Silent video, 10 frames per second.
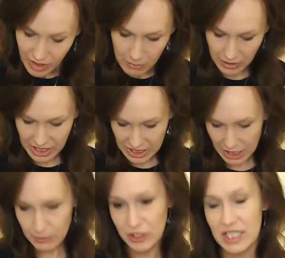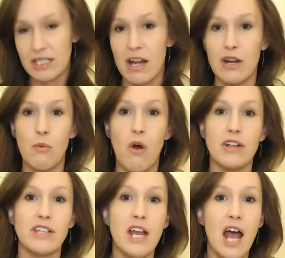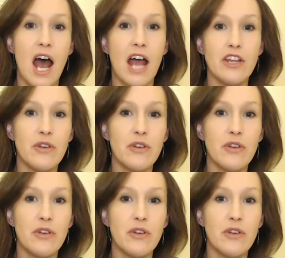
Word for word: But the thing about this Nine of Wands, you